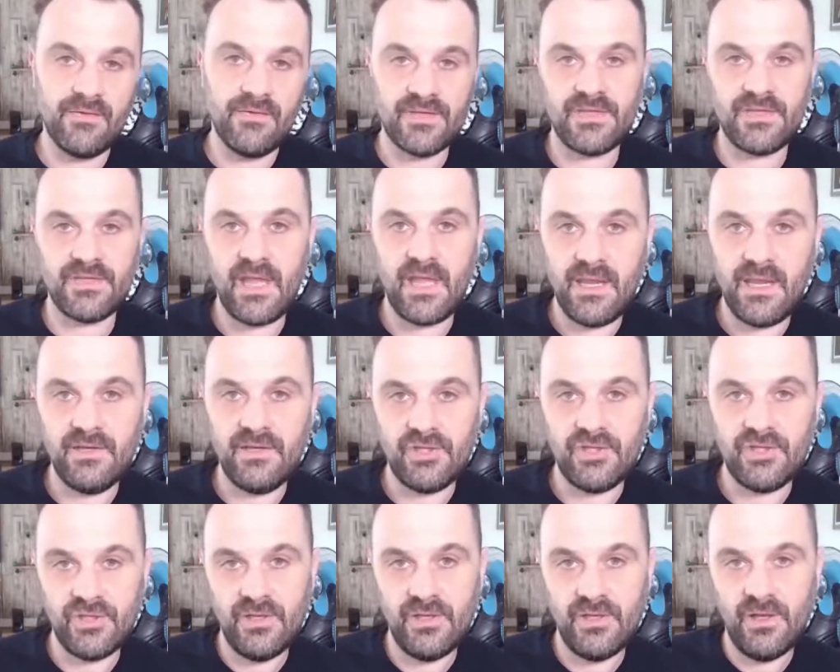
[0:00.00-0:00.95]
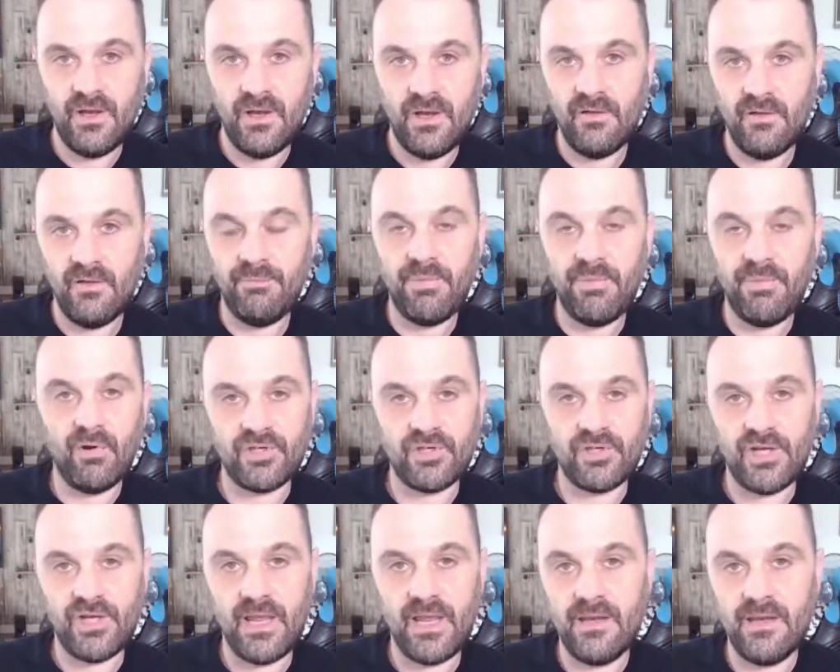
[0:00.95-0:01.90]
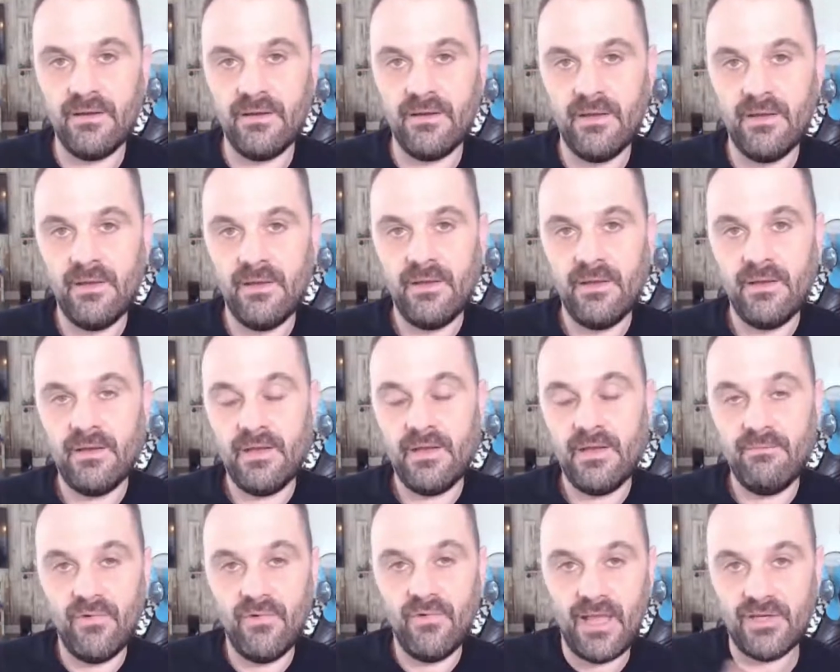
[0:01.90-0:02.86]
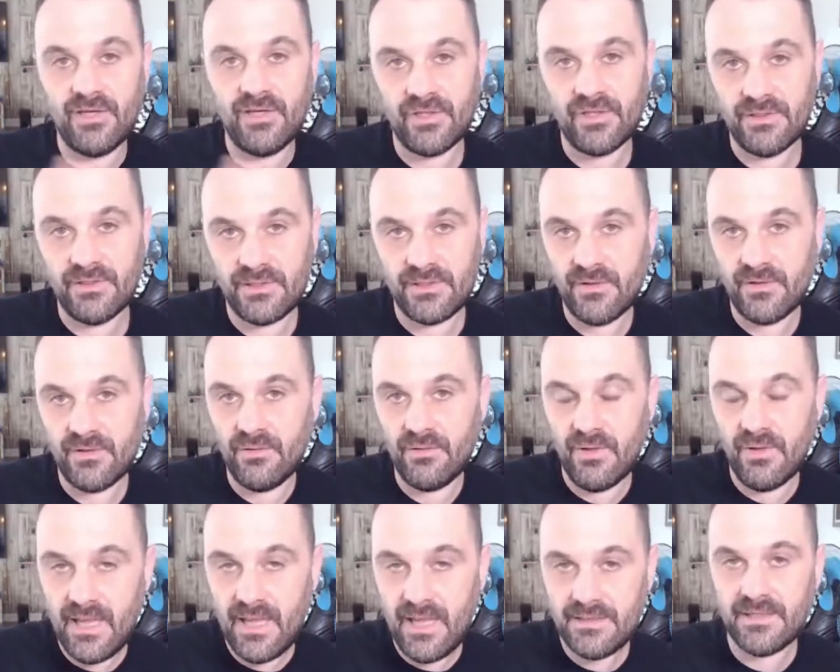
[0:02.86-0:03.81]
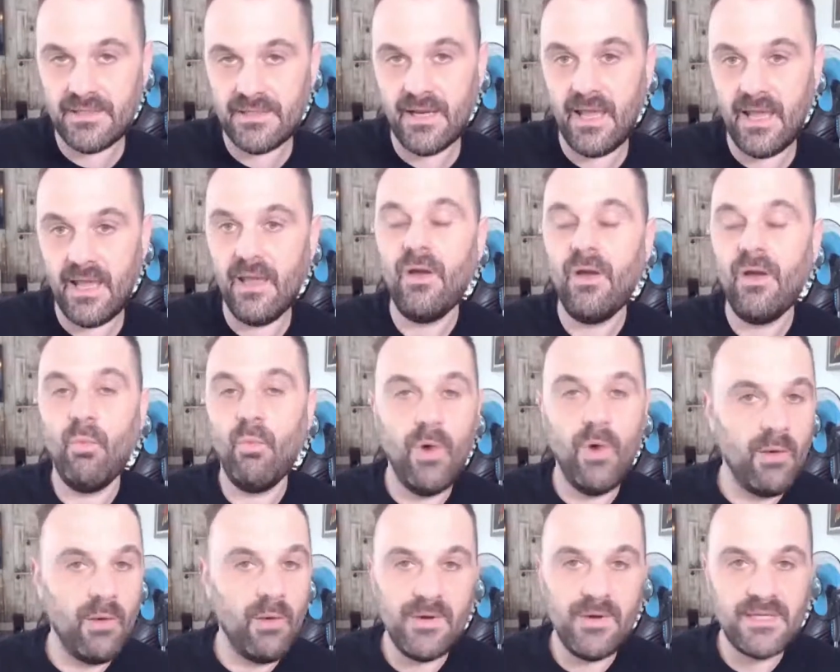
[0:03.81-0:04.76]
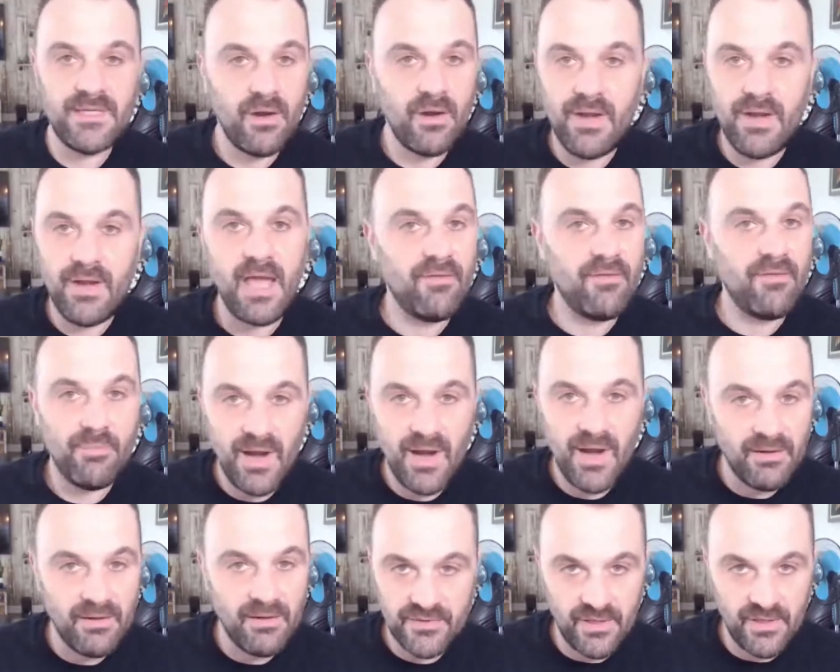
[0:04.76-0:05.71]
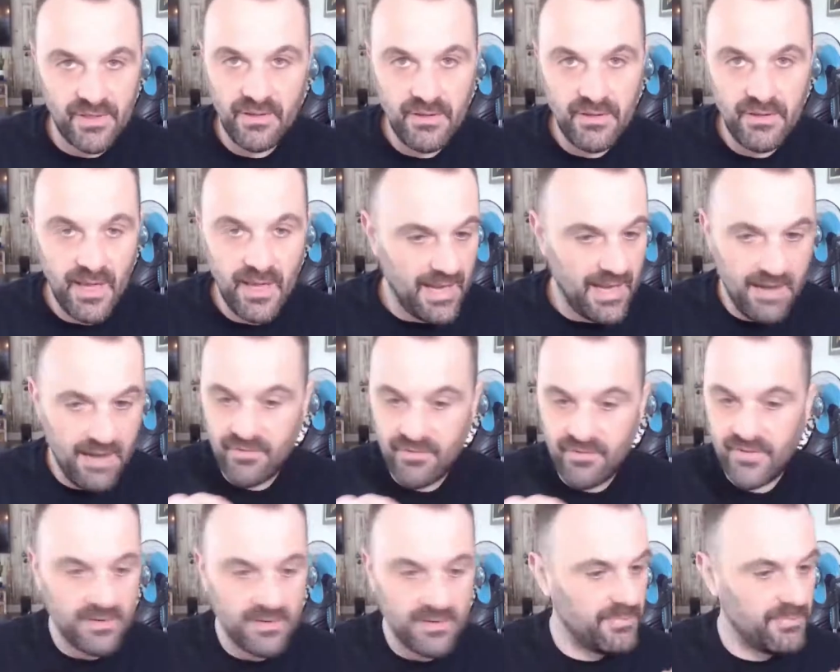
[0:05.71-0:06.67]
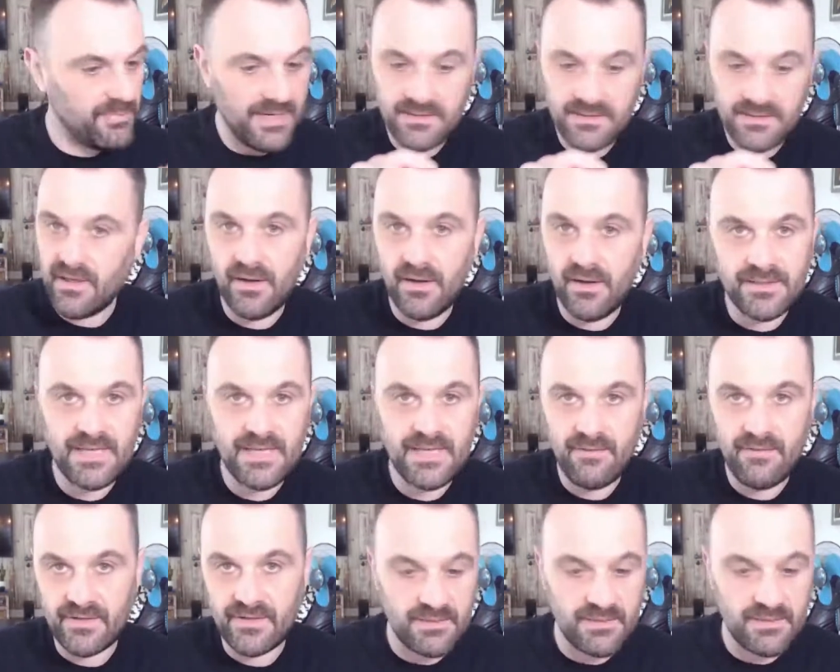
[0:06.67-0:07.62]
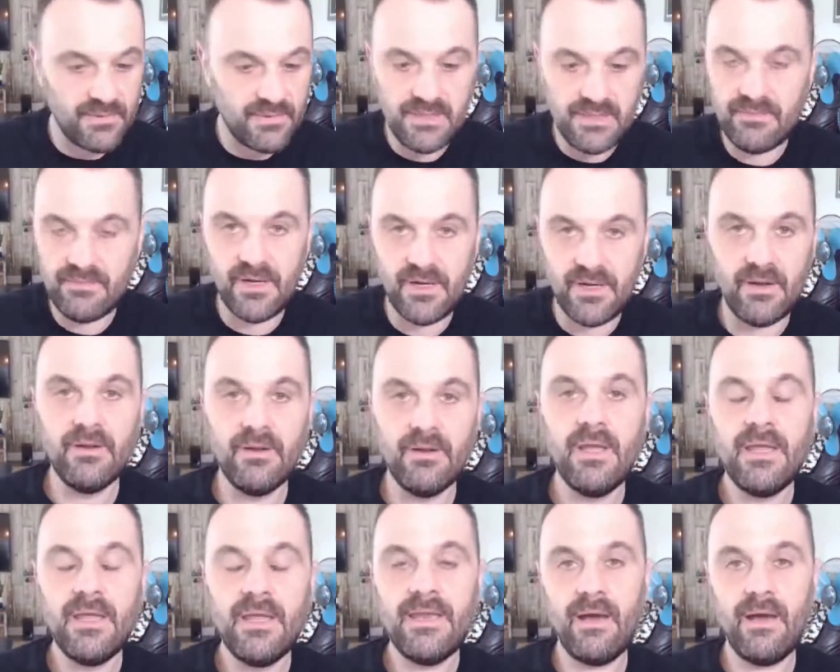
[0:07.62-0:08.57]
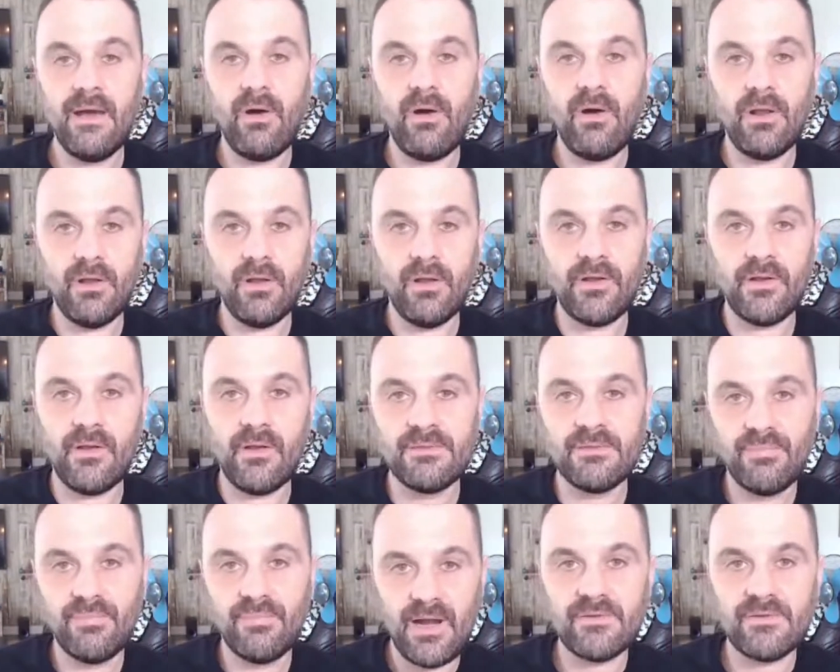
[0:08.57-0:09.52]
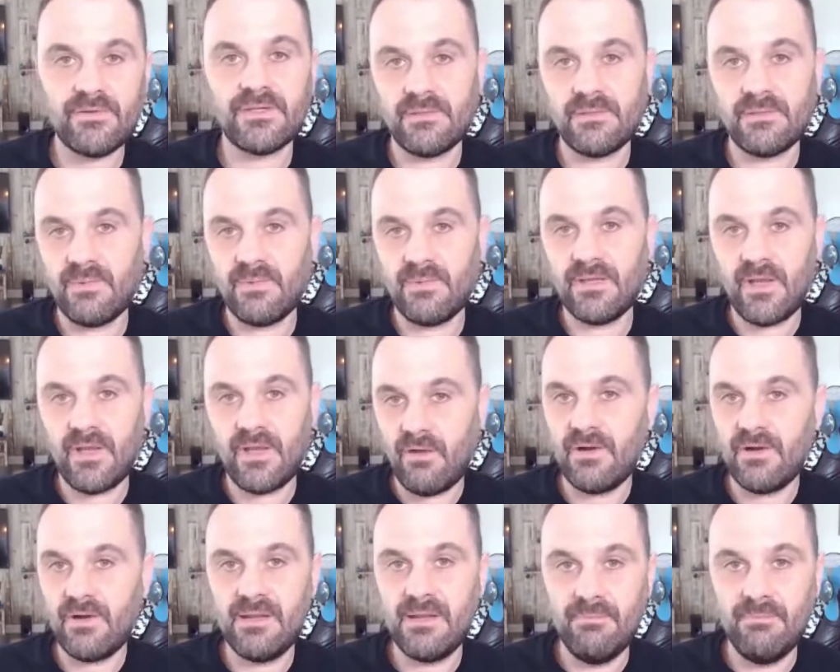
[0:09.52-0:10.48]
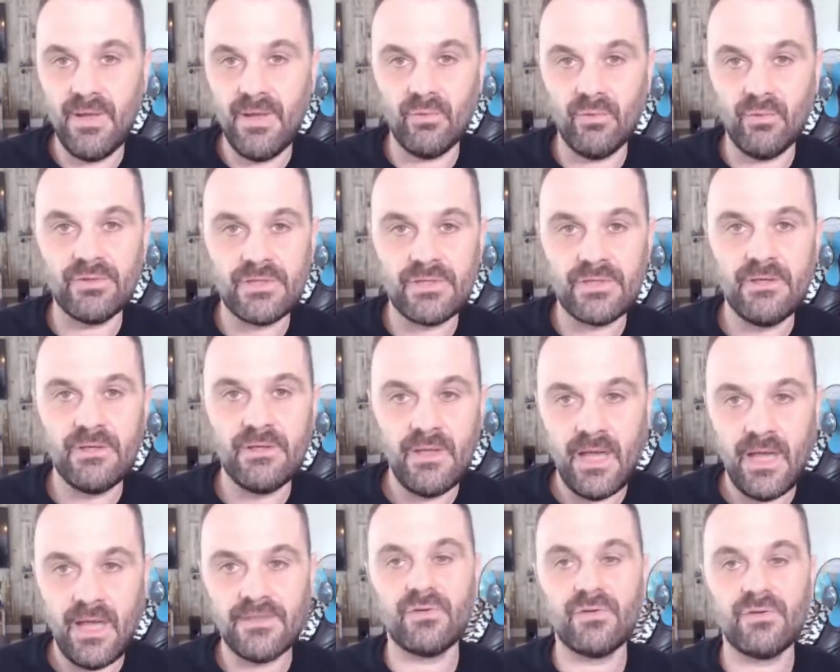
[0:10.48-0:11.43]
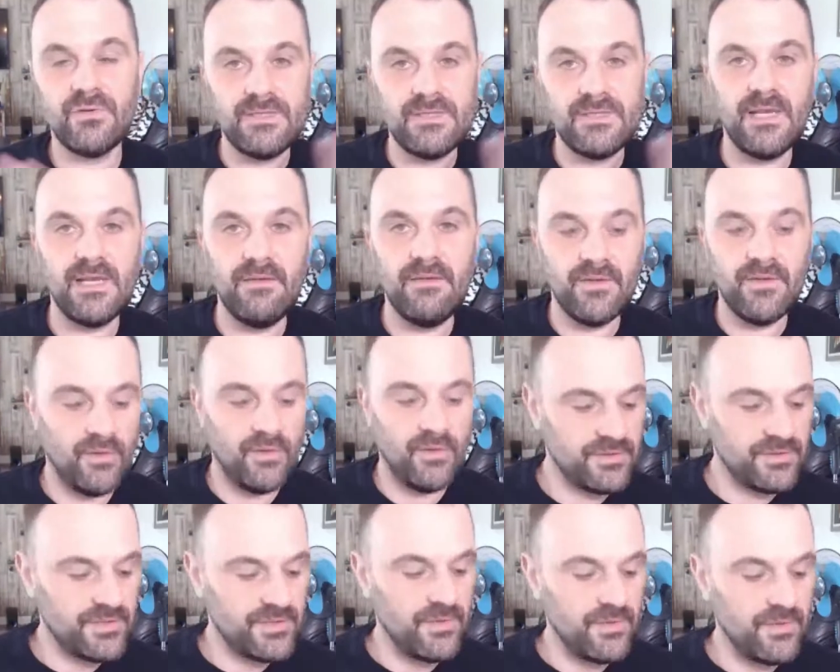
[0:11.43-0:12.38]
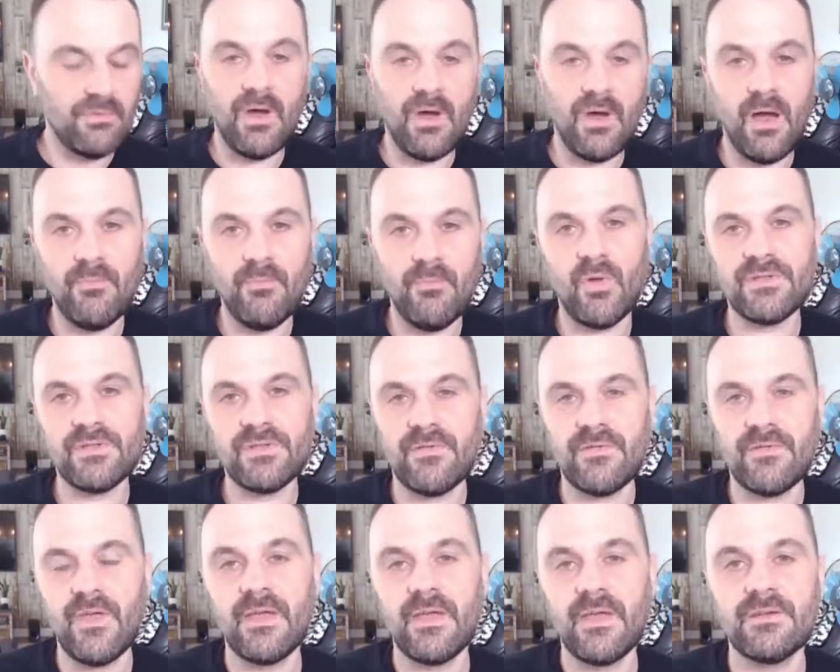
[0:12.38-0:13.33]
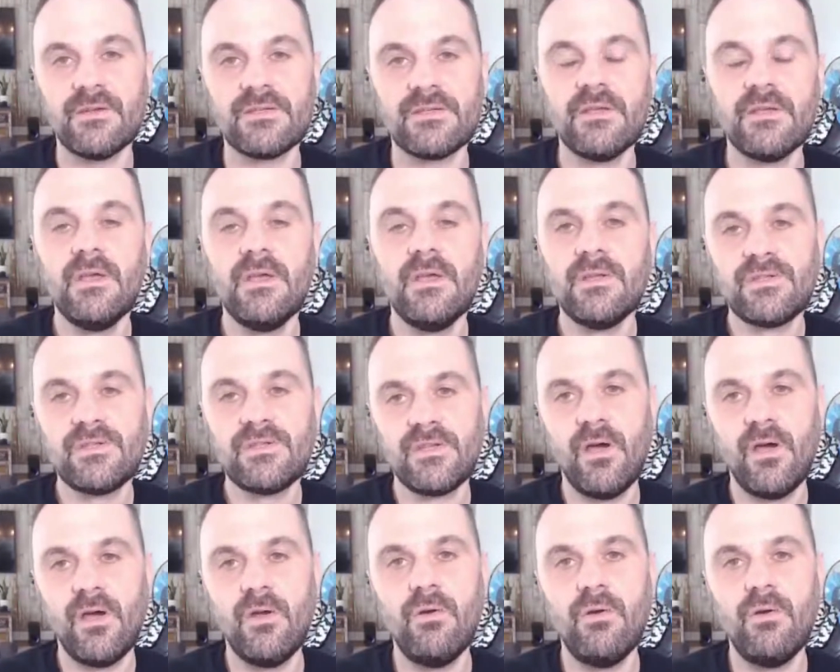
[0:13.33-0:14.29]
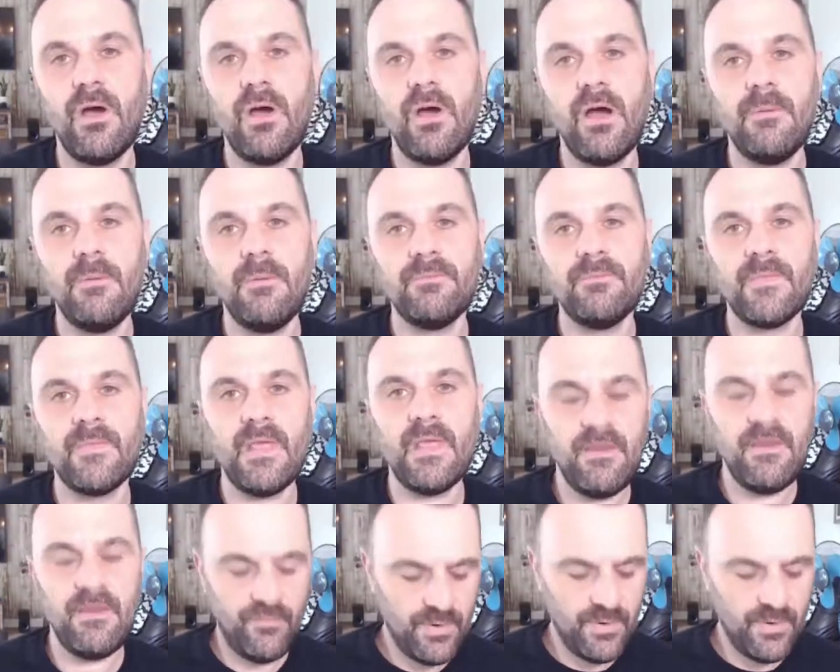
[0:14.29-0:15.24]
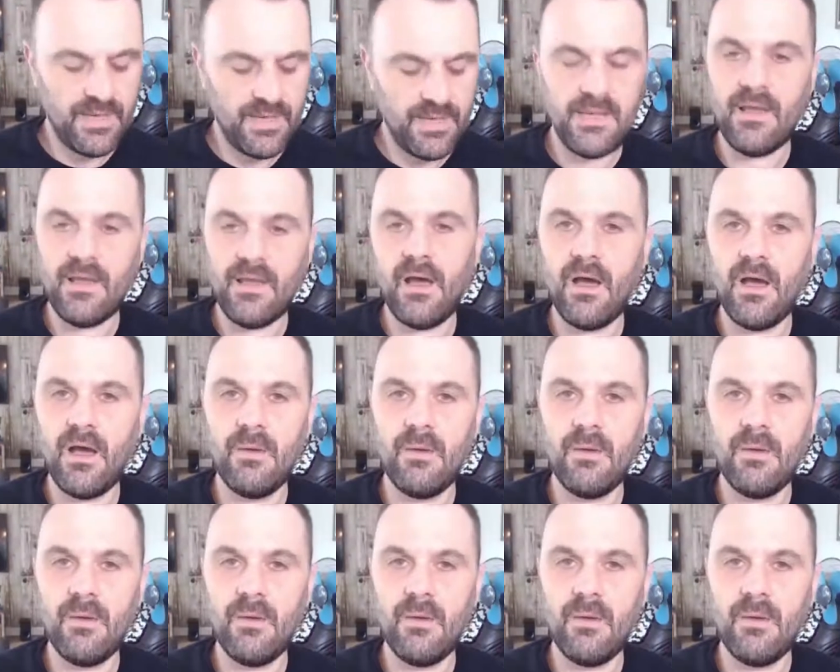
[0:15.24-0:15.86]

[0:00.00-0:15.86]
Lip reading: at the stage of blockchain in relation to internet where we don't have a browser and everything being done is having to be, now a lot of those browsers have been currently built and sort of delivered onto things. So if we